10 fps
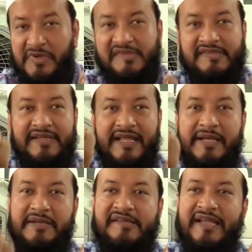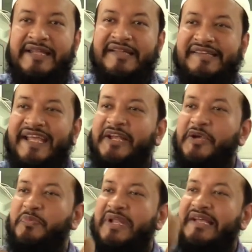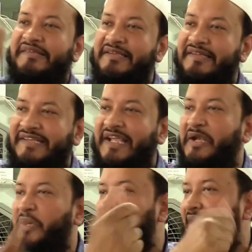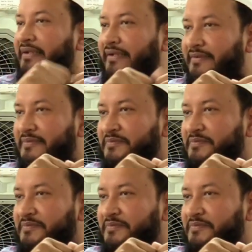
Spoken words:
a person in the sacred place, in the sacred month.